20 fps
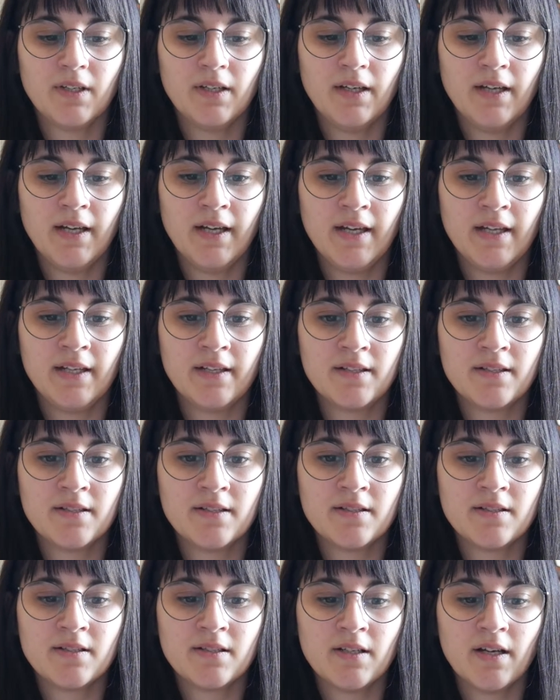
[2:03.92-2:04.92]

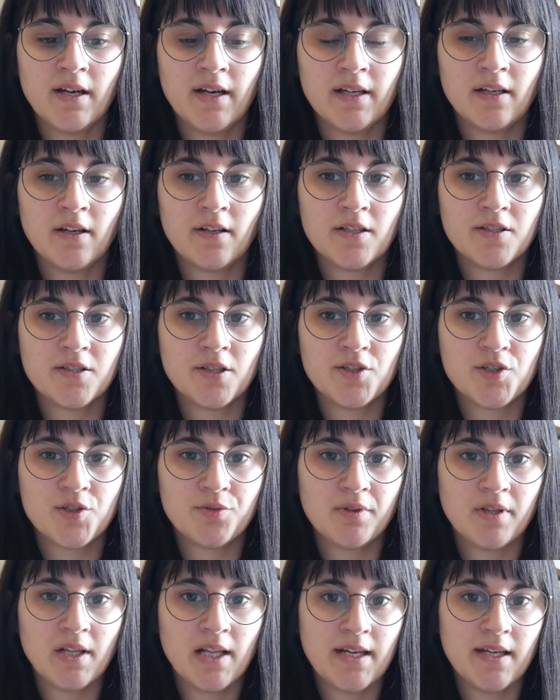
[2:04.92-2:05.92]
And I got in touch
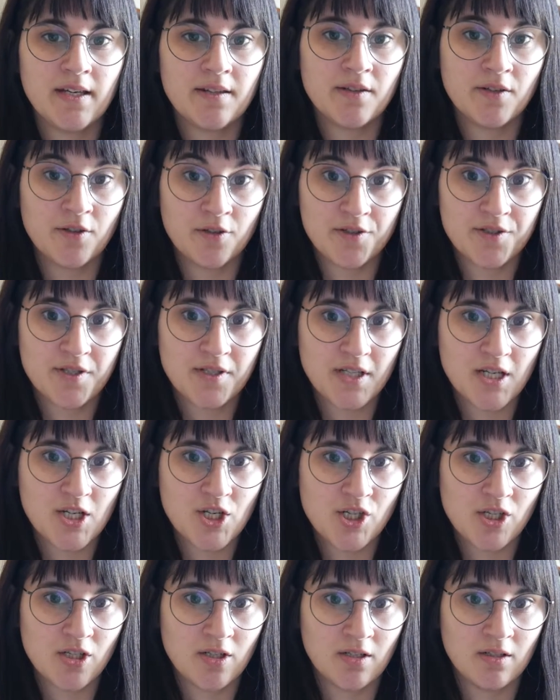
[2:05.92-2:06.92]
with like the nurse
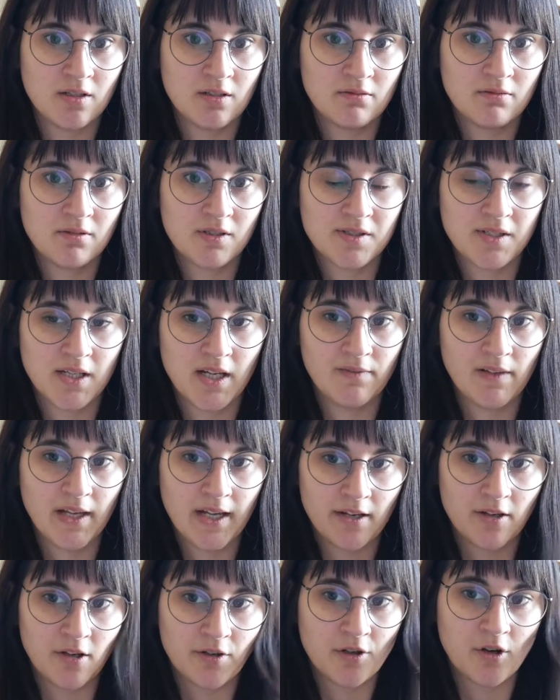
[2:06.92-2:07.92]
station because they have like
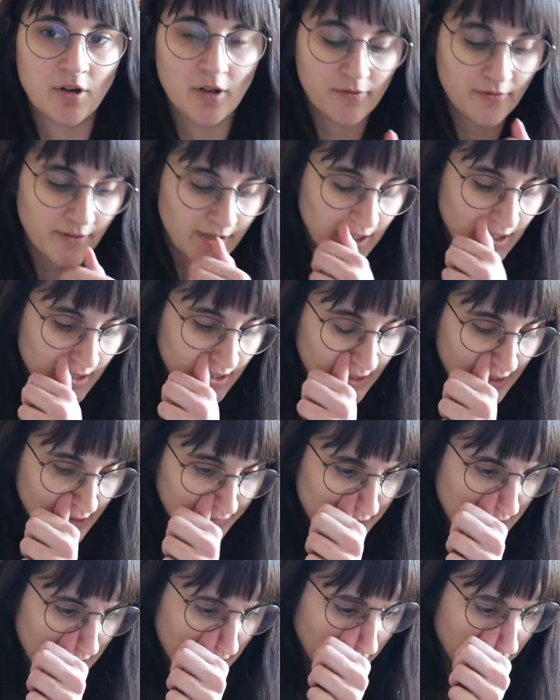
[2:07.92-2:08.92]
an on-call thing, and I
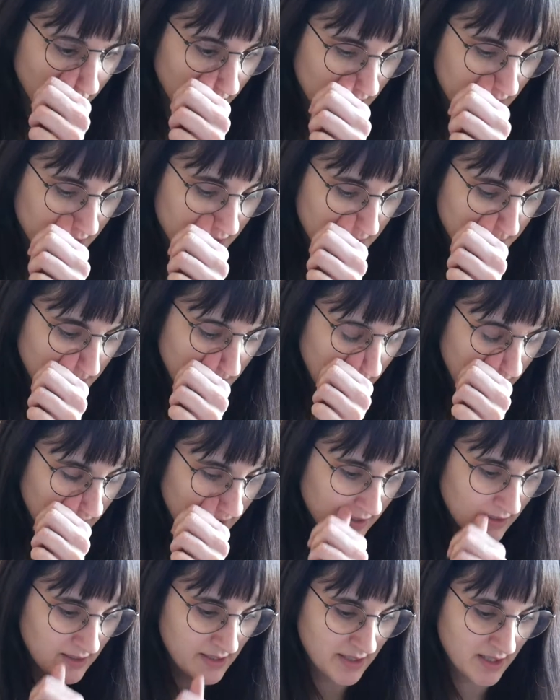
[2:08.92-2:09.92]
was like, what can this be?
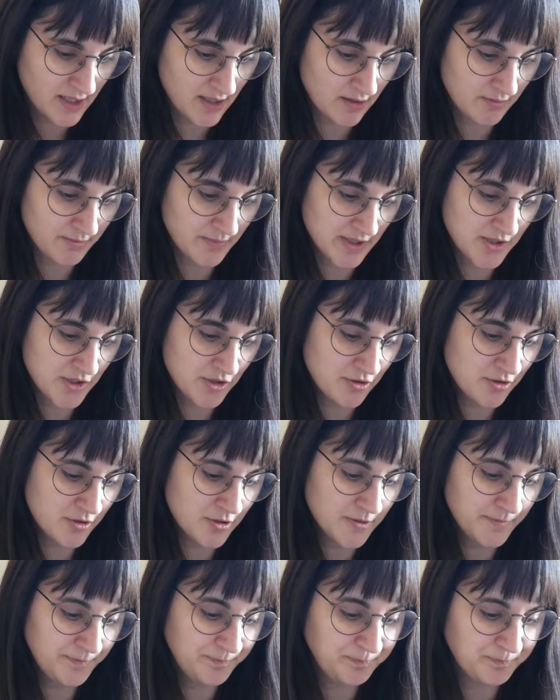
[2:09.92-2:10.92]
And they're like, oh, I'm not
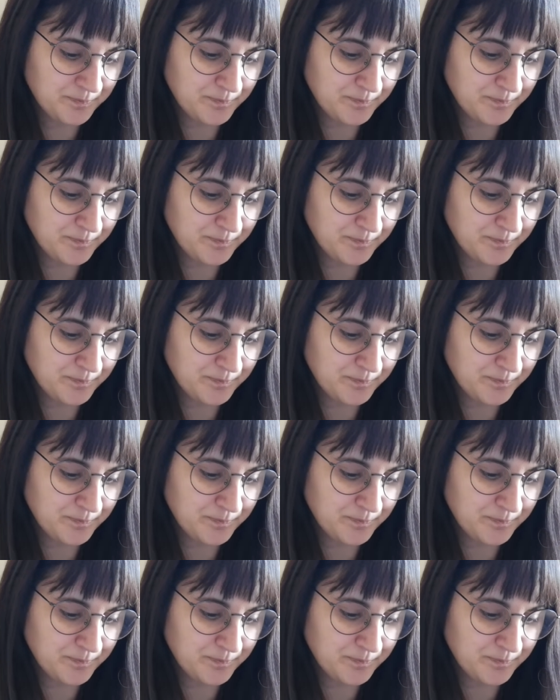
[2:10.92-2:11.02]
sure.